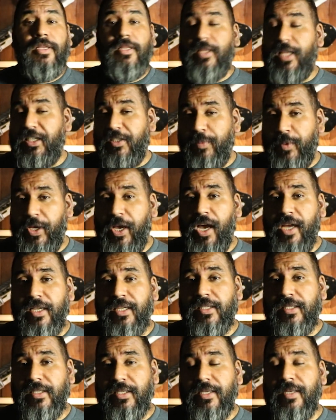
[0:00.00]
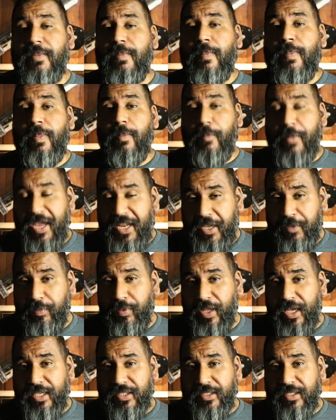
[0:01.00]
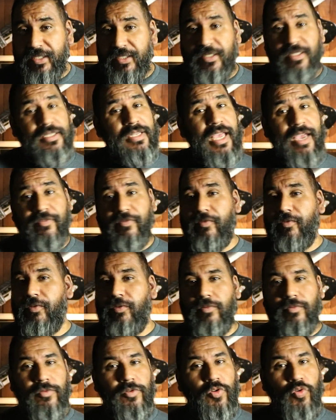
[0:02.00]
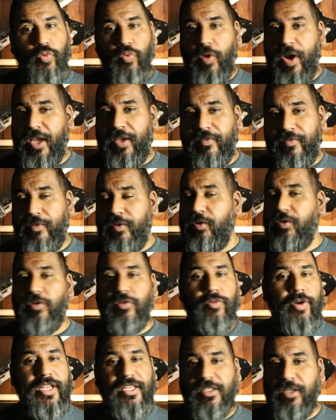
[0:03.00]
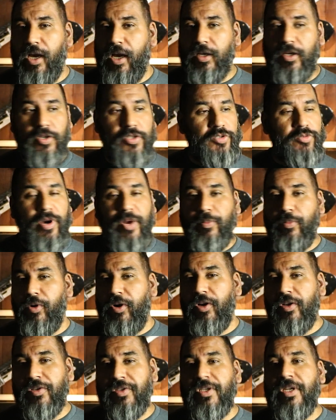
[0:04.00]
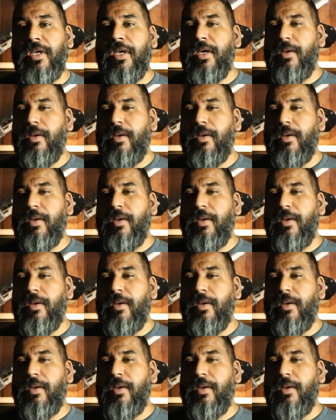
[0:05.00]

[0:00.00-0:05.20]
Let's be honest. Many places have great food, great tacos, great burritos,